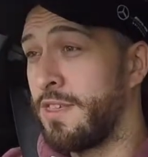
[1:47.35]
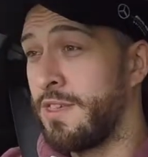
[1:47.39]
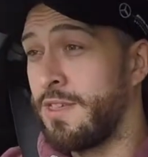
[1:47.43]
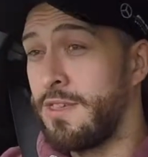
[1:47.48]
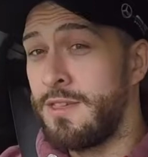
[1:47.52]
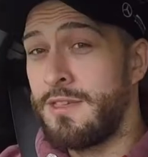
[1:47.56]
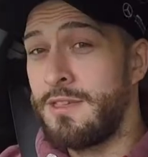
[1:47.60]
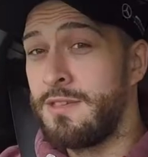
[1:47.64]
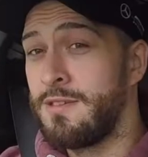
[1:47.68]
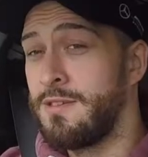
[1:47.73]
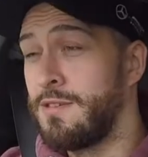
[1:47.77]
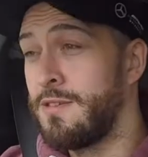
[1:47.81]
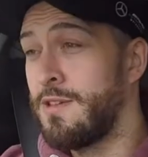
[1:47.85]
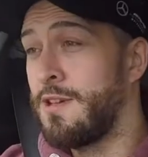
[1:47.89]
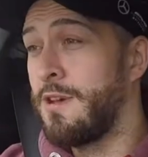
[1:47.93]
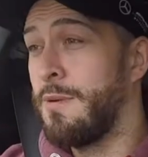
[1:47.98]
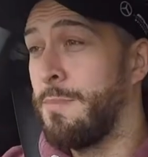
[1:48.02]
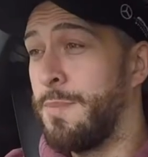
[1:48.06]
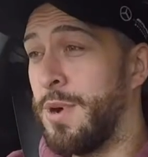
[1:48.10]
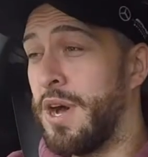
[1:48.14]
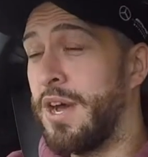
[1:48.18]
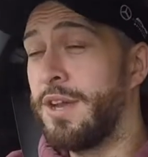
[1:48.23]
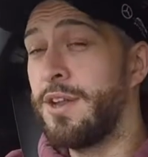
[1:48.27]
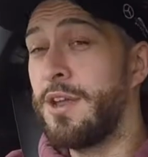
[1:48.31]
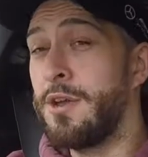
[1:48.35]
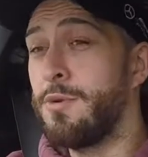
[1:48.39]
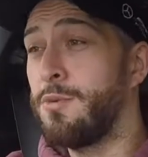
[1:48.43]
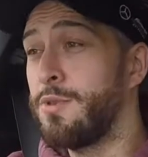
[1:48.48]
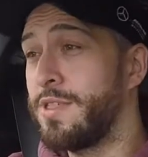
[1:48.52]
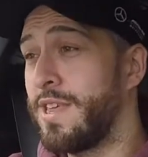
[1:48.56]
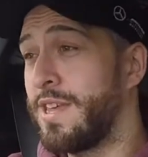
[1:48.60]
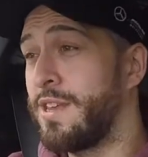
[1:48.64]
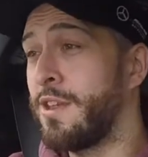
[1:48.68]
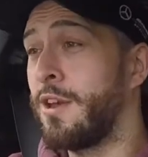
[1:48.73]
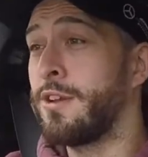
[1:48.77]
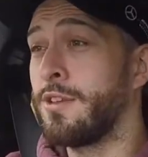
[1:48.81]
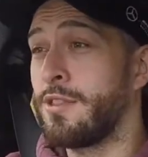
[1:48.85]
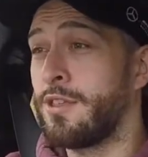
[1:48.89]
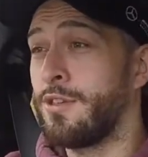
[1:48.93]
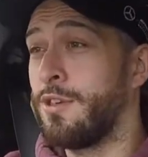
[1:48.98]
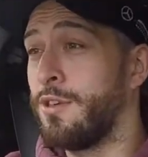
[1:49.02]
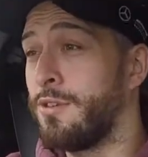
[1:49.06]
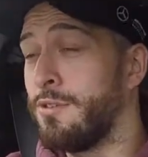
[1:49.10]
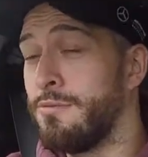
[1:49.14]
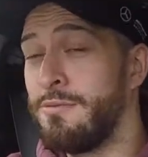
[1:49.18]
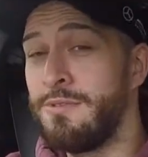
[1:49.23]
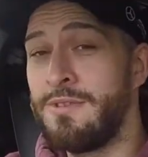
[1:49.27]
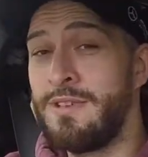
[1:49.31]
but I know what they don't
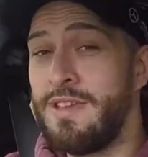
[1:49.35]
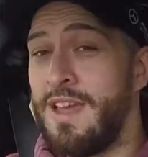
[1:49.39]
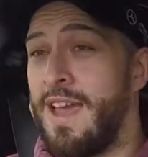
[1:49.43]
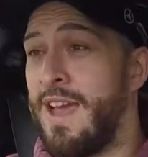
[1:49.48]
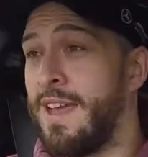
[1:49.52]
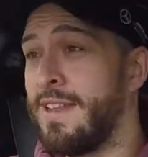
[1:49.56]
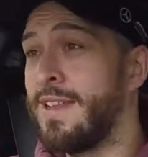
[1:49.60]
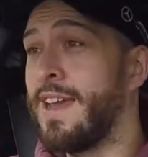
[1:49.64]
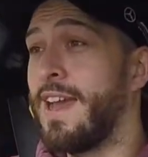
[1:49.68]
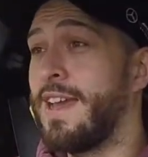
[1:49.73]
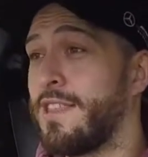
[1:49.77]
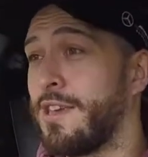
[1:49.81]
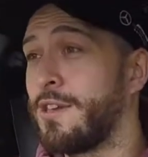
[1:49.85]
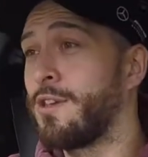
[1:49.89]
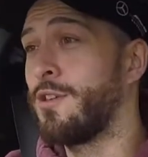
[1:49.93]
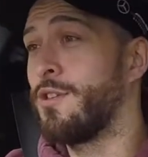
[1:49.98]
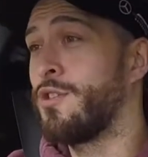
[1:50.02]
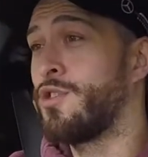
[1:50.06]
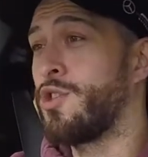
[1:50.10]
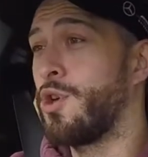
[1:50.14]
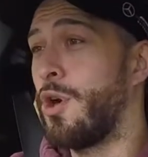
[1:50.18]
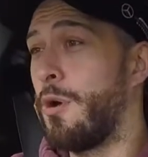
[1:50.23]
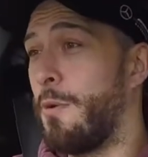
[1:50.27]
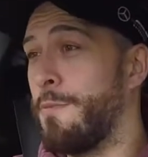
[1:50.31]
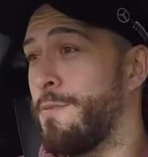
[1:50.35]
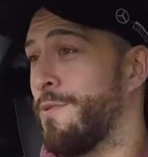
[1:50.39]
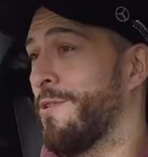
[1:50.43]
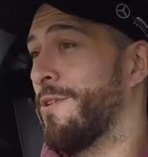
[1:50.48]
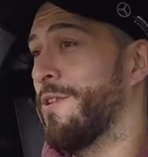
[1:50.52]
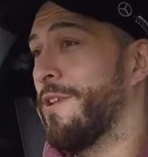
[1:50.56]
do, and that is a good job,